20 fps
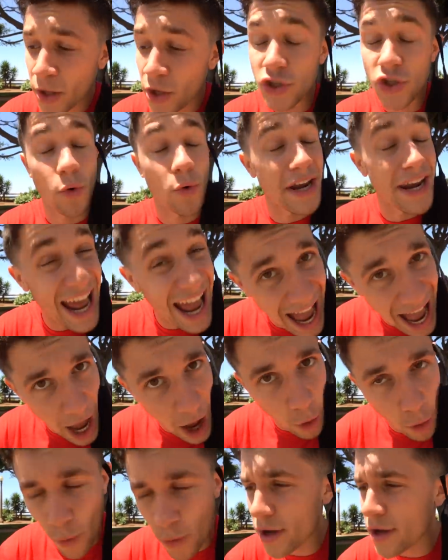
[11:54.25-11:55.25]
So
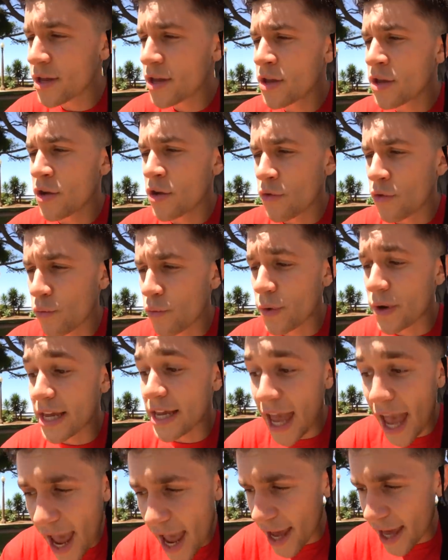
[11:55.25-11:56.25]
now, we
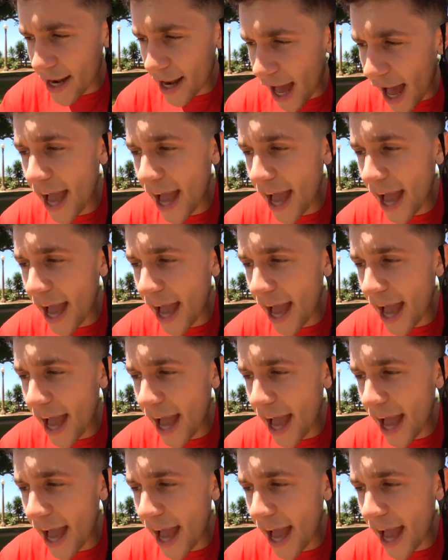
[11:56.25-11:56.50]
can.